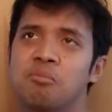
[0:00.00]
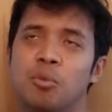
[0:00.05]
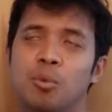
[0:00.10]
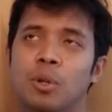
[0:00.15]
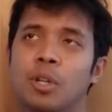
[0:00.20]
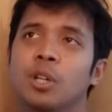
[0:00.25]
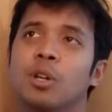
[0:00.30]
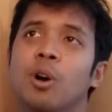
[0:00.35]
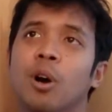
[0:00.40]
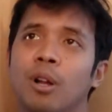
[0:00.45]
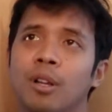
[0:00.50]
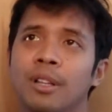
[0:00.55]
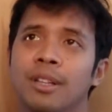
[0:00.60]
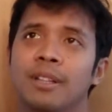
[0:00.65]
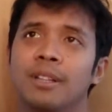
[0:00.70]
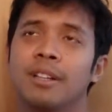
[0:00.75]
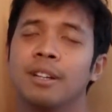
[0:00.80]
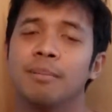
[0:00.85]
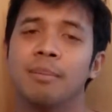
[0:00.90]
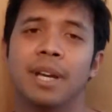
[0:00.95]

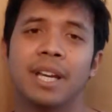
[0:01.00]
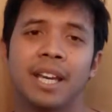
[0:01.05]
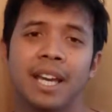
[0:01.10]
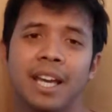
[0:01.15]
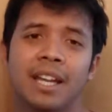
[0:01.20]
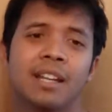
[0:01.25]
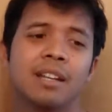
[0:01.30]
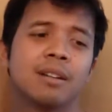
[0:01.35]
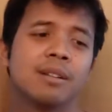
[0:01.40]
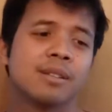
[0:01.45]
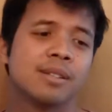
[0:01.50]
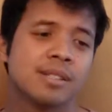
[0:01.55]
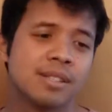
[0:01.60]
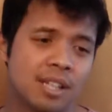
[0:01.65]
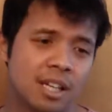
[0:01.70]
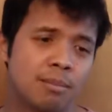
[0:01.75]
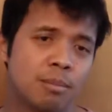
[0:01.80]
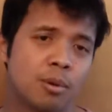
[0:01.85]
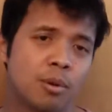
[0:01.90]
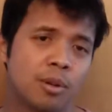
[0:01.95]
a mechanical
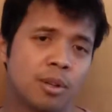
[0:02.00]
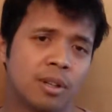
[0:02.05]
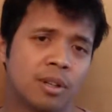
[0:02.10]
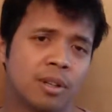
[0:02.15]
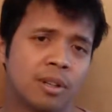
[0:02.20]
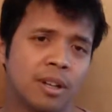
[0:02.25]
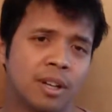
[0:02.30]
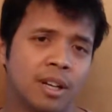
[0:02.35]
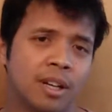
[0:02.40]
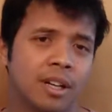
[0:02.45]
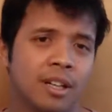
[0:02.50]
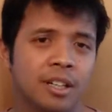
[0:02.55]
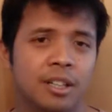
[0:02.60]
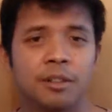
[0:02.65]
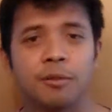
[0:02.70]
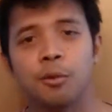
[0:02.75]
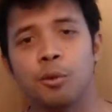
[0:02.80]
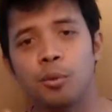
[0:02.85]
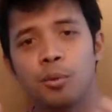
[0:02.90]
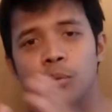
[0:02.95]
cyborg. And
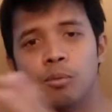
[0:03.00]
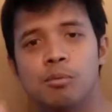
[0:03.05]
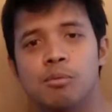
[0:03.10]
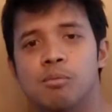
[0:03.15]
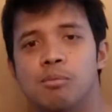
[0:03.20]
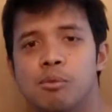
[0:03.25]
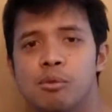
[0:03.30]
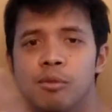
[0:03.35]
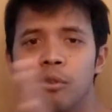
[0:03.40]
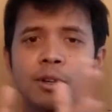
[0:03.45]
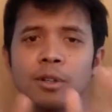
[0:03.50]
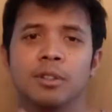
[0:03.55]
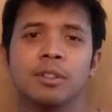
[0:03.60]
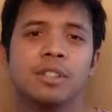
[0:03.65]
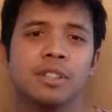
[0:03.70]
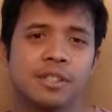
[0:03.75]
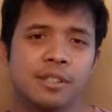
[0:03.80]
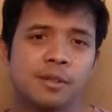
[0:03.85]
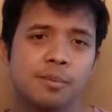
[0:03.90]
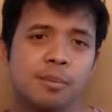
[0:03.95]
if you move on,
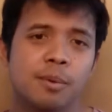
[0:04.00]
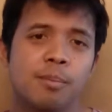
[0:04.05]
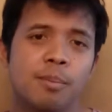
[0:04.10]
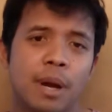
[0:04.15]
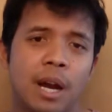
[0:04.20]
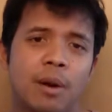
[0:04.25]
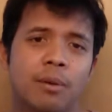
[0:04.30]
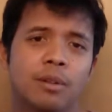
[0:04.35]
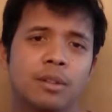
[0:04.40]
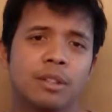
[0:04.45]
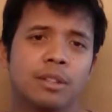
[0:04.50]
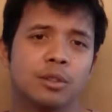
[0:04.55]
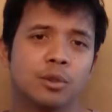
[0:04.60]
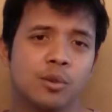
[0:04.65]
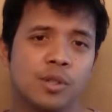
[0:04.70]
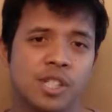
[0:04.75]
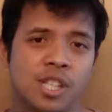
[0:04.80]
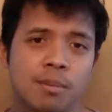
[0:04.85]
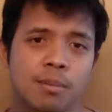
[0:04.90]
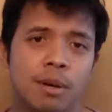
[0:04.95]
this is in parallel
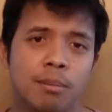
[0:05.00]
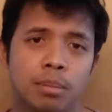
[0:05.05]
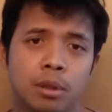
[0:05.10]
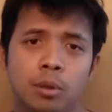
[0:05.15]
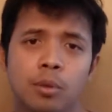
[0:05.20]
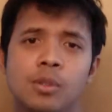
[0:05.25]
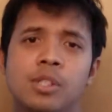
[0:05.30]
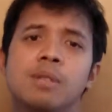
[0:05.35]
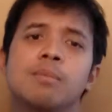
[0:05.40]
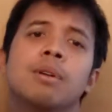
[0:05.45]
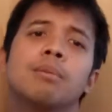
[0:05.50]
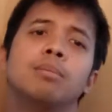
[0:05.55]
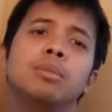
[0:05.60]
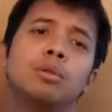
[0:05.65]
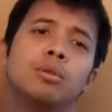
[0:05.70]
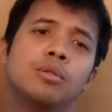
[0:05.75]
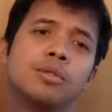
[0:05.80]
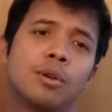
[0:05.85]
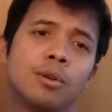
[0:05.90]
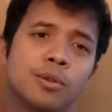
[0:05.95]
to Zima Blue. Zima
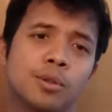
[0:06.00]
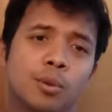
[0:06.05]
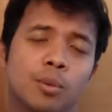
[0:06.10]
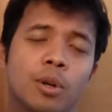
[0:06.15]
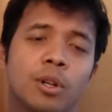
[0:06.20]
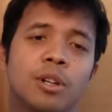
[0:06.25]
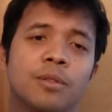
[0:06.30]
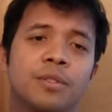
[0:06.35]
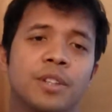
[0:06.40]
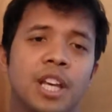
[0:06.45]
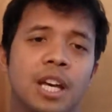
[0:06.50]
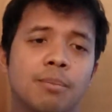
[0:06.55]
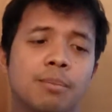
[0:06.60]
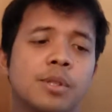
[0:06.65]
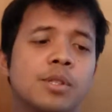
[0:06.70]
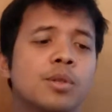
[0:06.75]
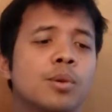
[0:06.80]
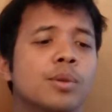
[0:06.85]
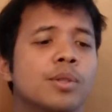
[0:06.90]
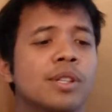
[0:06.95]
Blue is also one of the
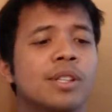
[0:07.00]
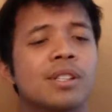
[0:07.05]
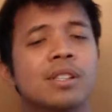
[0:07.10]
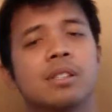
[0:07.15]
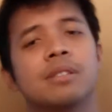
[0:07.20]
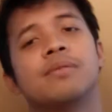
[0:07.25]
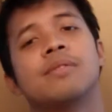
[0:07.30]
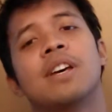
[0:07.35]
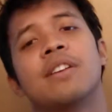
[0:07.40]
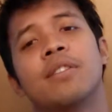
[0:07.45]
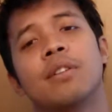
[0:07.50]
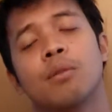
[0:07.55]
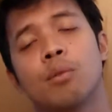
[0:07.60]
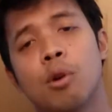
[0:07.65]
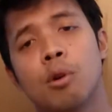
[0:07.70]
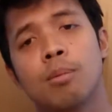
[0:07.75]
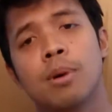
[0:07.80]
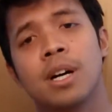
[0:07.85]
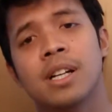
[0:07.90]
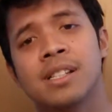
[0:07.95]
episodes in Love, Death and
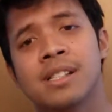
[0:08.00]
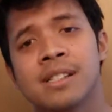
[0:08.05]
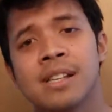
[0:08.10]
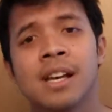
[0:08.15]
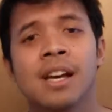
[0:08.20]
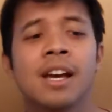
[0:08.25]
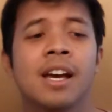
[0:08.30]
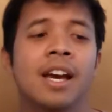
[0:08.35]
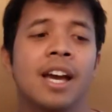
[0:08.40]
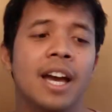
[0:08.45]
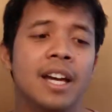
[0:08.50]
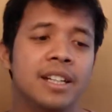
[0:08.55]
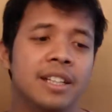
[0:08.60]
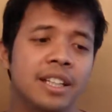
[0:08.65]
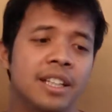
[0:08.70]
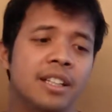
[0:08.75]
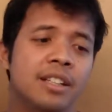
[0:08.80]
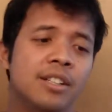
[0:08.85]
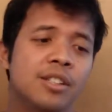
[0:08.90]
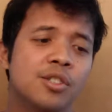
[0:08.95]
Robots. And
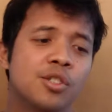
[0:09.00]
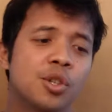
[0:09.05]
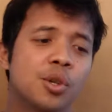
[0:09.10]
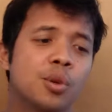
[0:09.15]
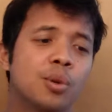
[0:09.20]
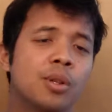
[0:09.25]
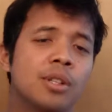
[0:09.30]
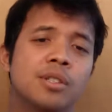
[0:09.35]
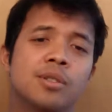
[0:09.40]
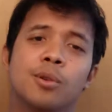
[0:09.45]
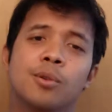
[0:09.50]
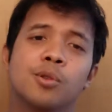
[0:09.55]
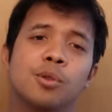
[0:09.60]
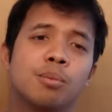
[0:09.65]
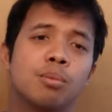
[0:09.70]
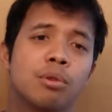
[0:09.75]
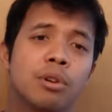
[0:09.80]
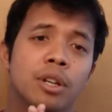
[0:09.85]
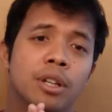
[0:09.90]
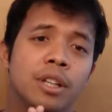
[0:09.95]
in this show, it's also
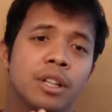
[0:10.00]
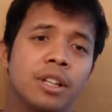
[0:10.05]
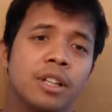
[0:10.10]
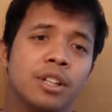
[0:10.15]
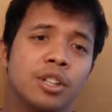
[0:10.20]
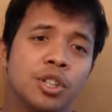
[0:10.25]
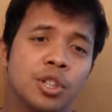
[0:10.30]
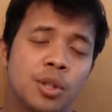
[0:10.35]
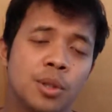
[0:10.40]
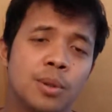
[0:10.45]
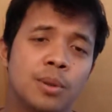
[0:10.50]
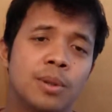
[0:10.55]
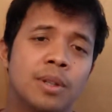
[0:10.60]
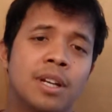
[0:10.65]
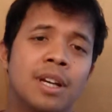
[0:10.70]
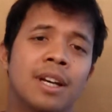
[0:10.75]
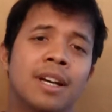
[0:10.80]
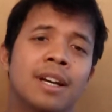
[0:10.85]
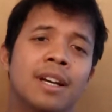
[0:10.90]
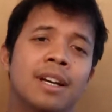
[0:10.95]
brilliantly shown